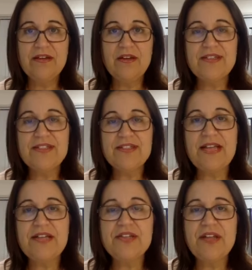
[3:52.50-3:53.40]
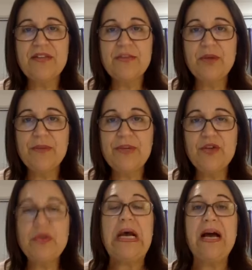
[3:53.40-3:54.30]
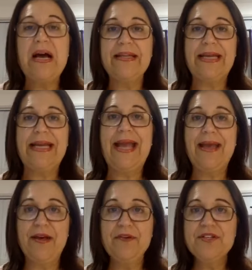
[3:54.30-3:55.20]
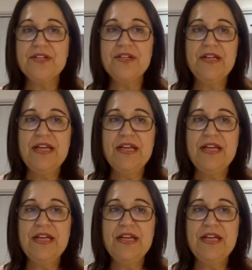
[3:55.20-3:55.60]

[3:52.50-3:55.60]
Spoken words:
isolation at the moment and you can't get out,